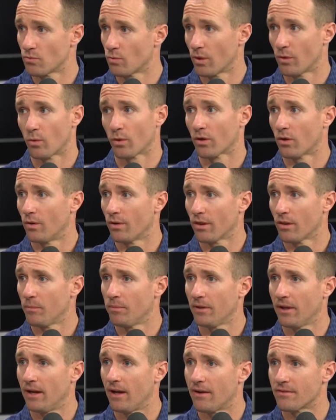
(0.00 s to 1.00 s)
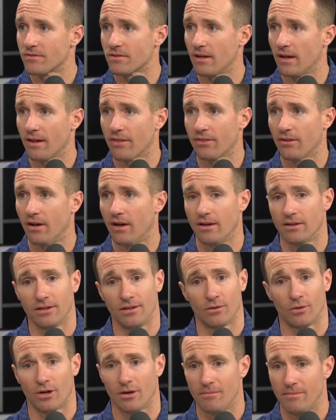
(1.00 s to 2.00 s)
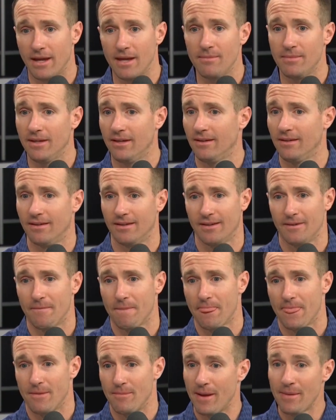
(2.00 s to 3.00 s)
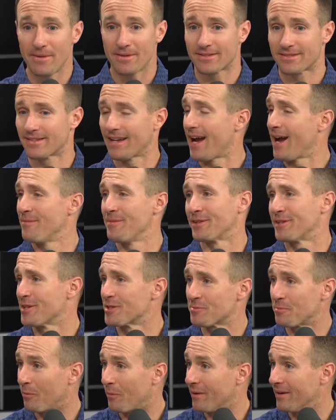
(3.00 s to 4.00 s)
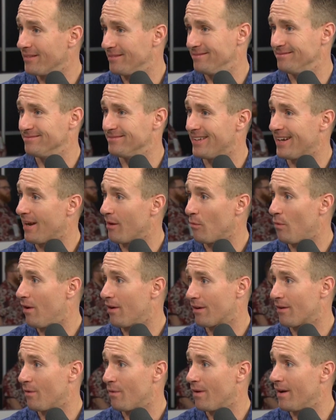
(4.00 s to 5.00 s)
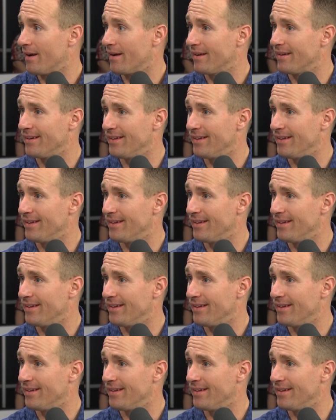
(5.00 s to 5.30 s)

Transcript: We weren't going to the playoffs, and I thought, you know what, maybe maybe it's time at this point that I walk away.